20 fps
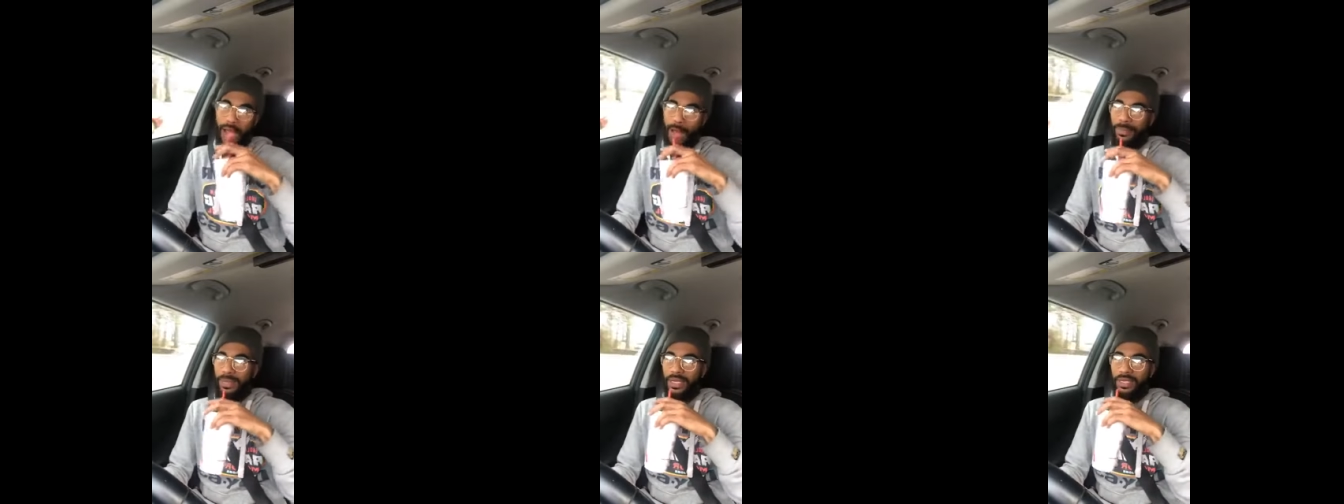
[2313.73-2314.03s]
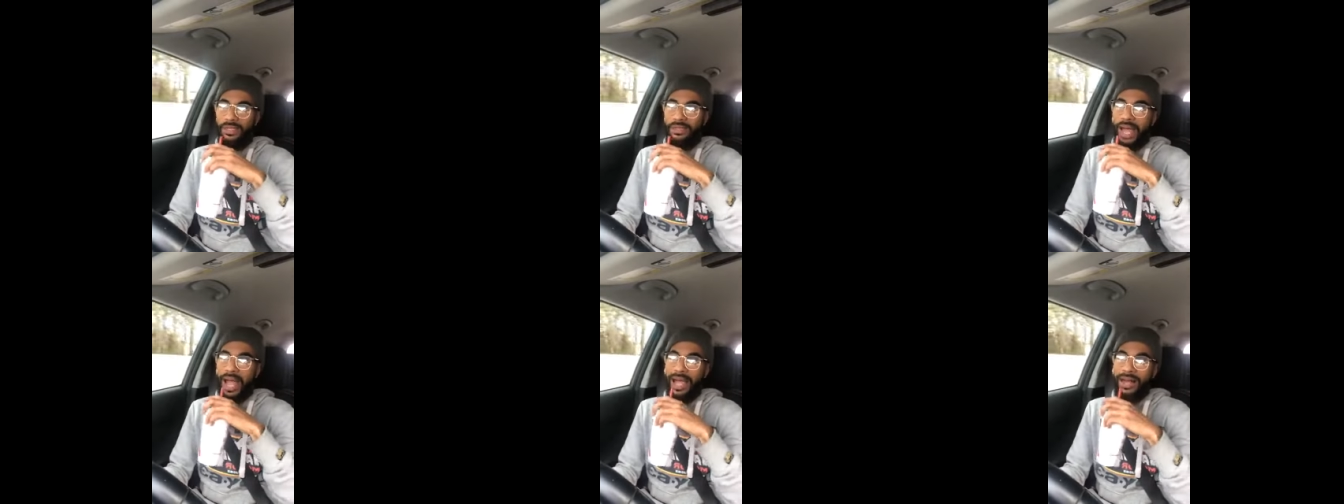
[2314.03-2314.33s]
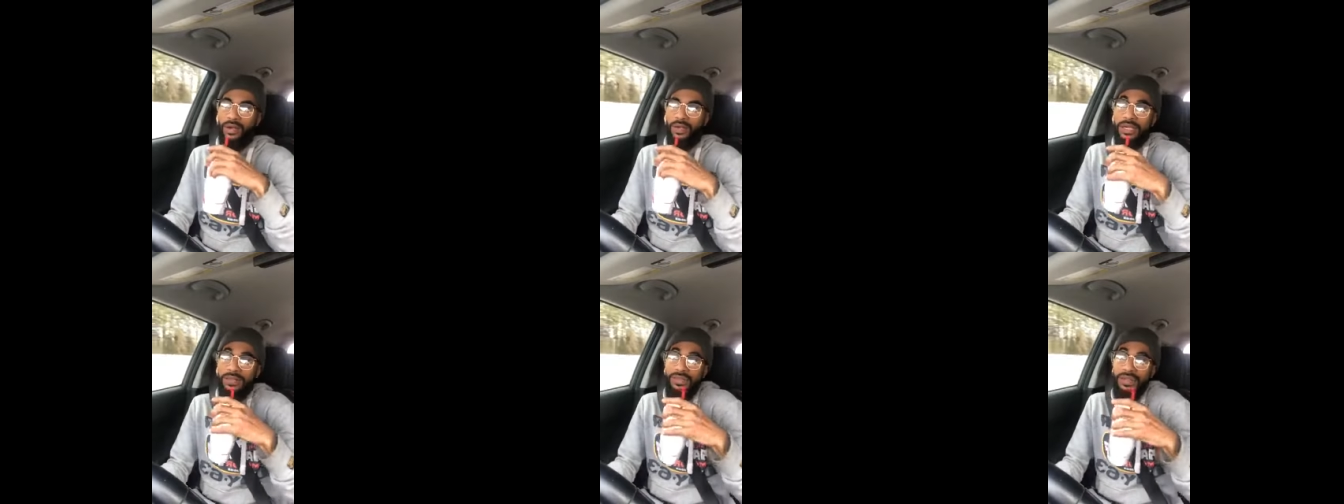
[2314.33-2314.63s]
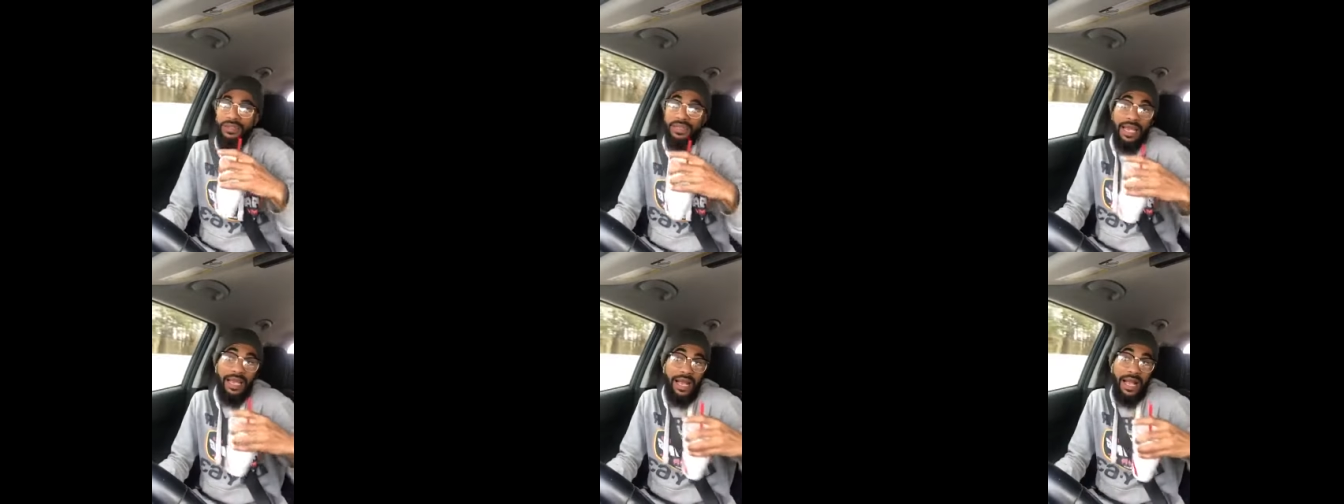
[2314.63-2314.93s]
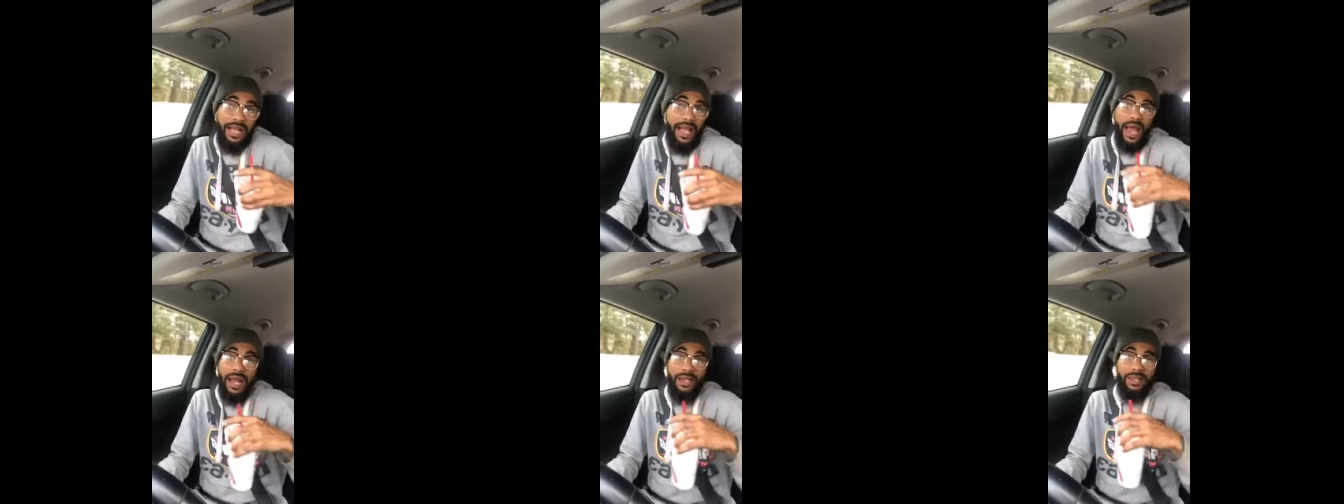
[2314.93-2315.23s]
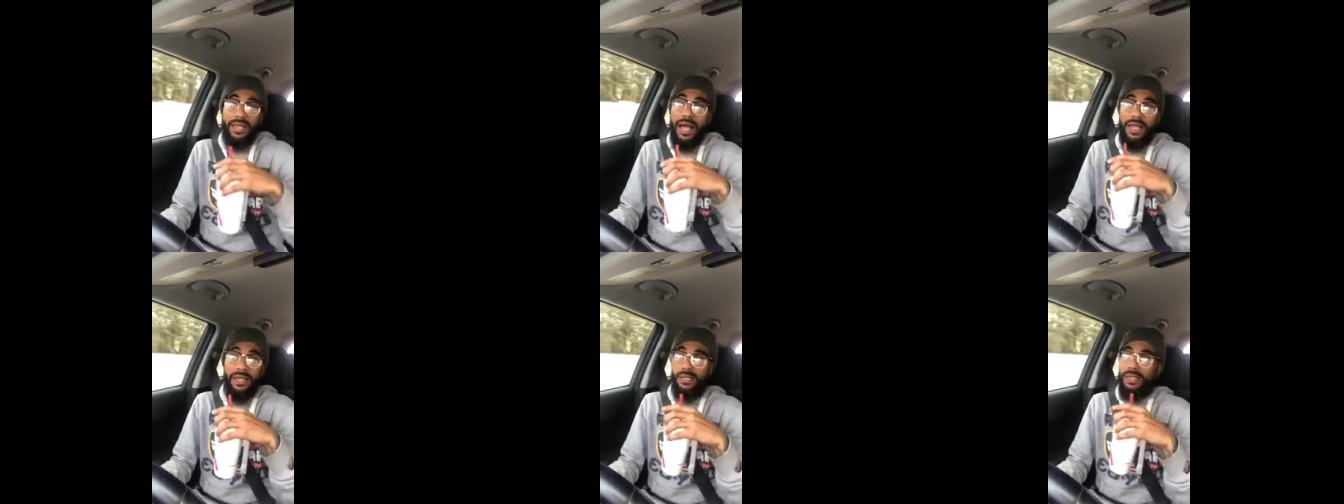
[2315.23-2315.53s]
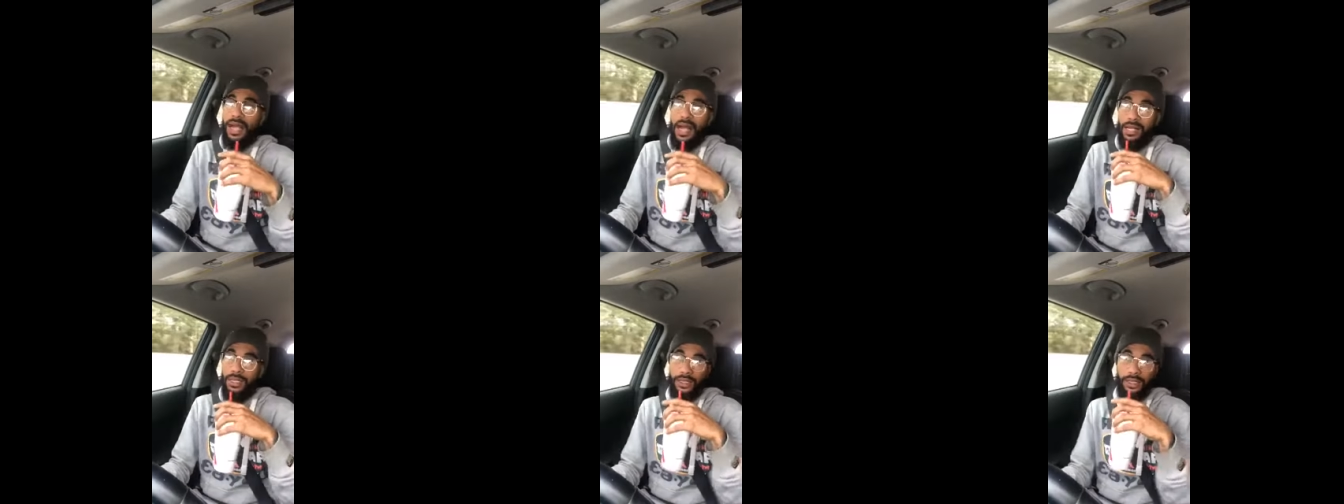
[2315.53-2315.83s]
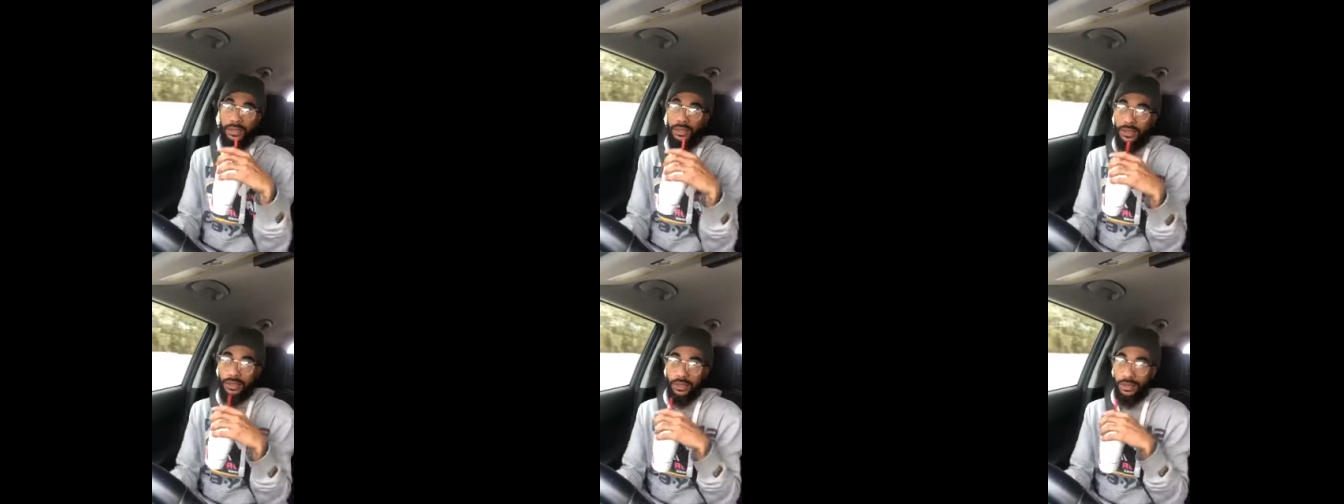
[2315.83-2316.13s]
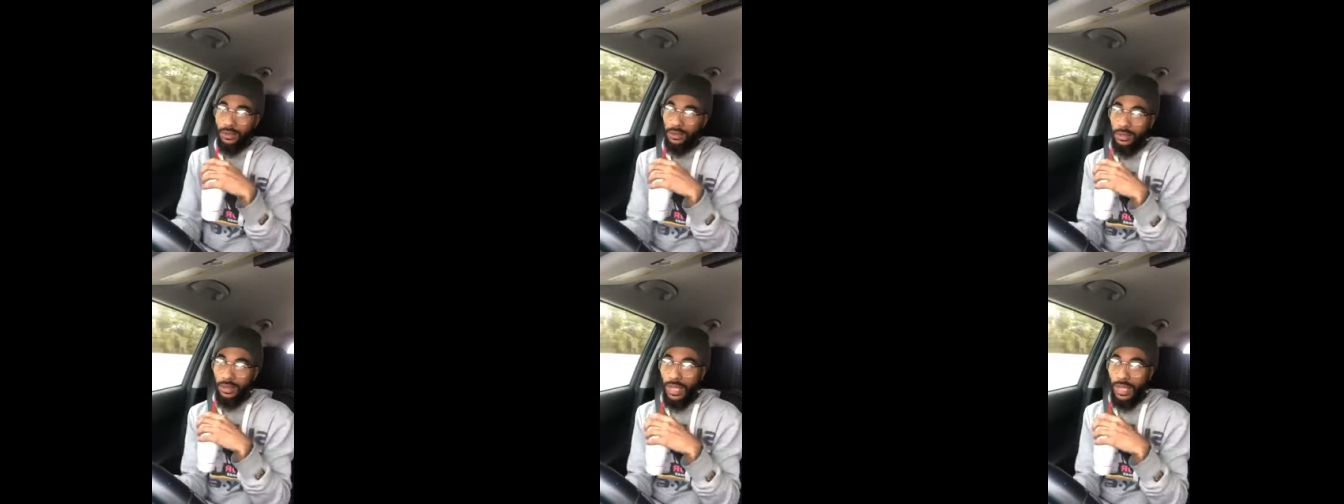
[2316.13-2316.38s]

I mean, I don't even think I got a lot of knowledge.